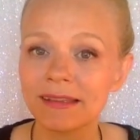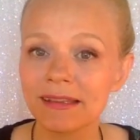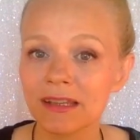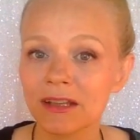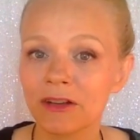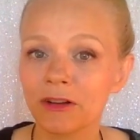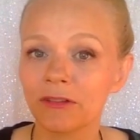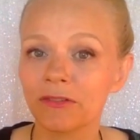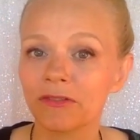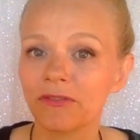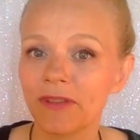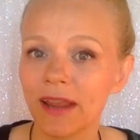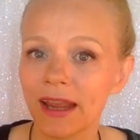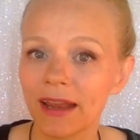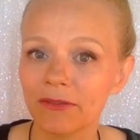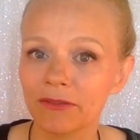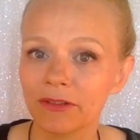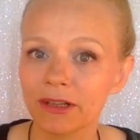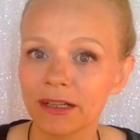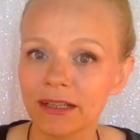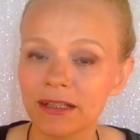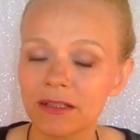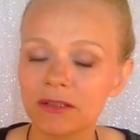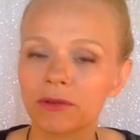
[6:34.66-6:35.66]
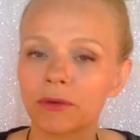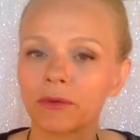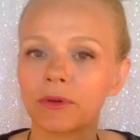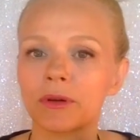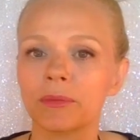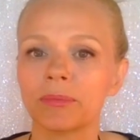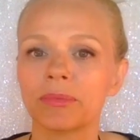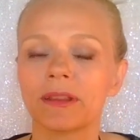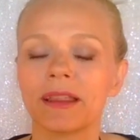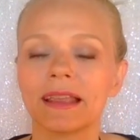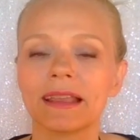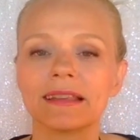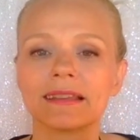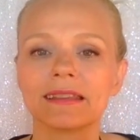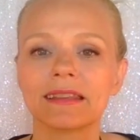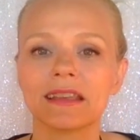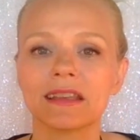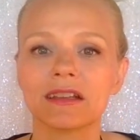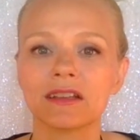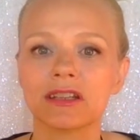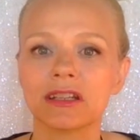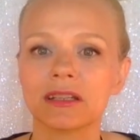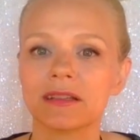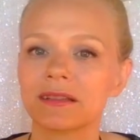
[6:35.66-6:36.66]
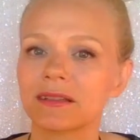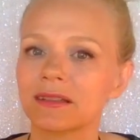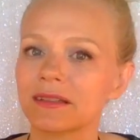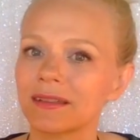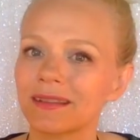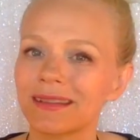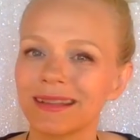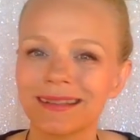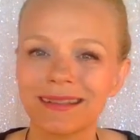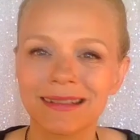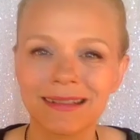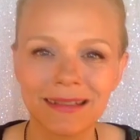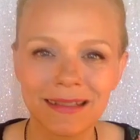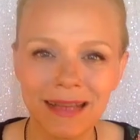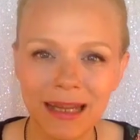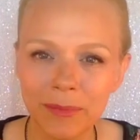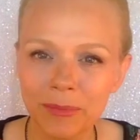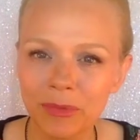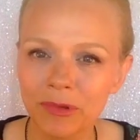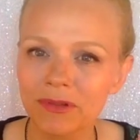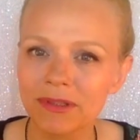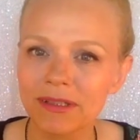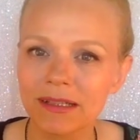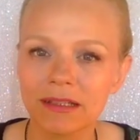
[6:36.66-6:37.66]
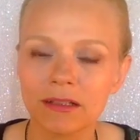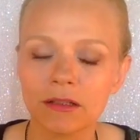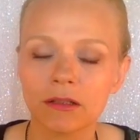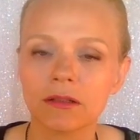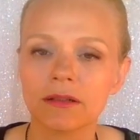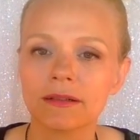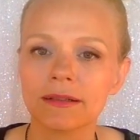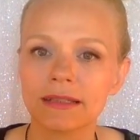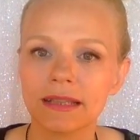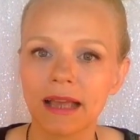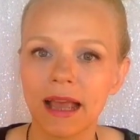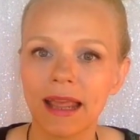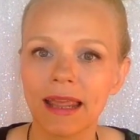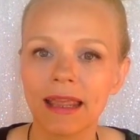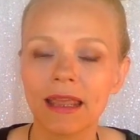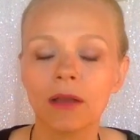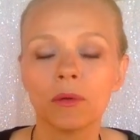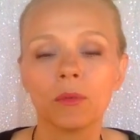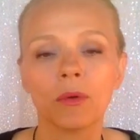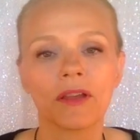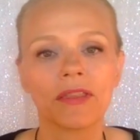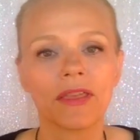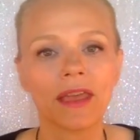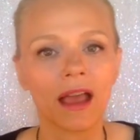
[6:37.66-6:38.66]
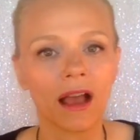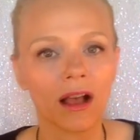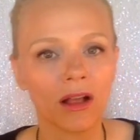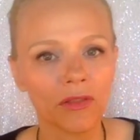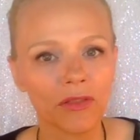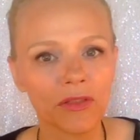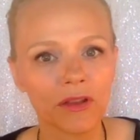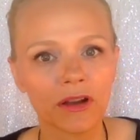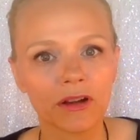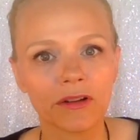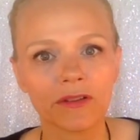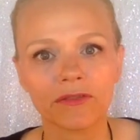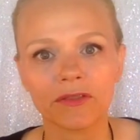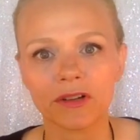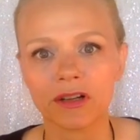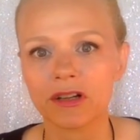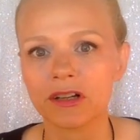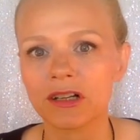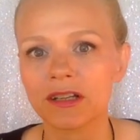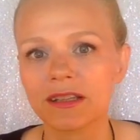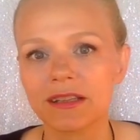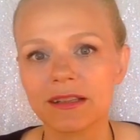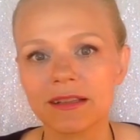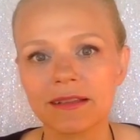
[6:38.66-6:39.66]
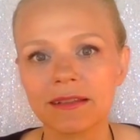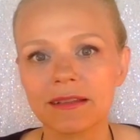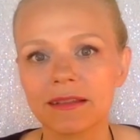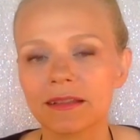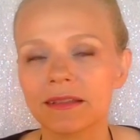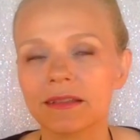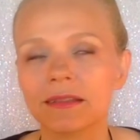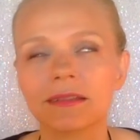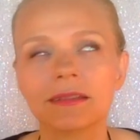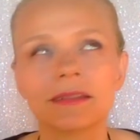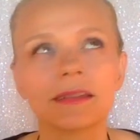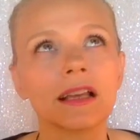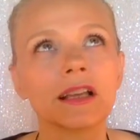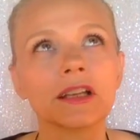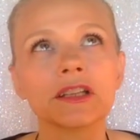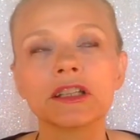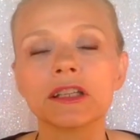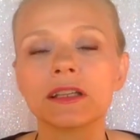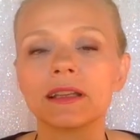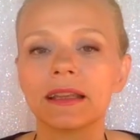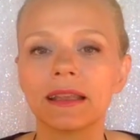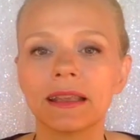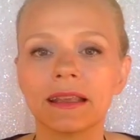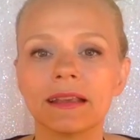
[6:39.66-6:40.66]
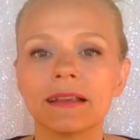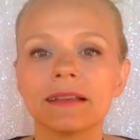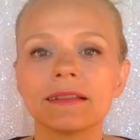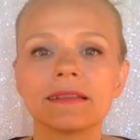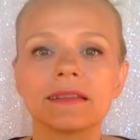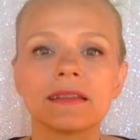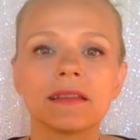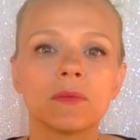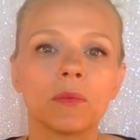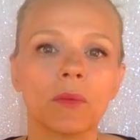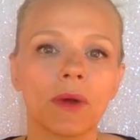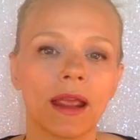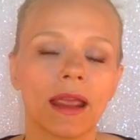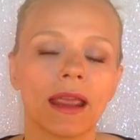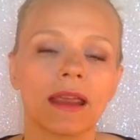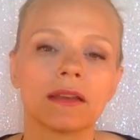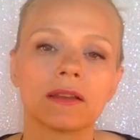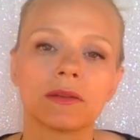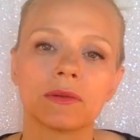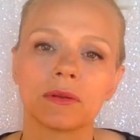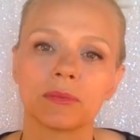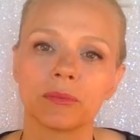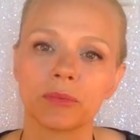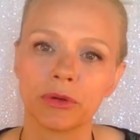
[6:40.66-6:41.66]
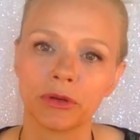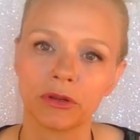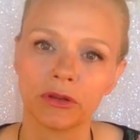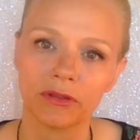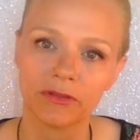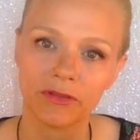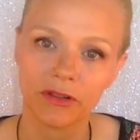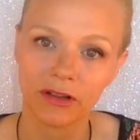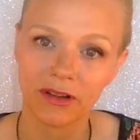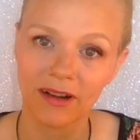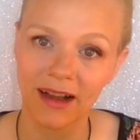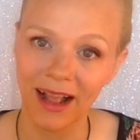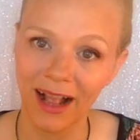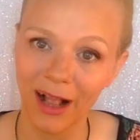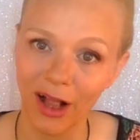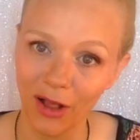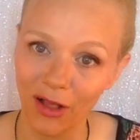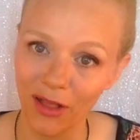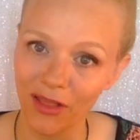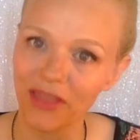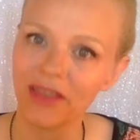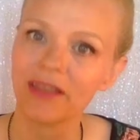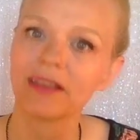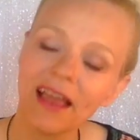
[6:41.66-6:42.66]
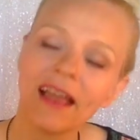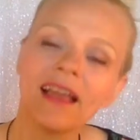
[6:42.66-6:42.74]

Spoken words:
your favorites or replacing just the staples in your diet with healthier versions is such an easy way to improve your health.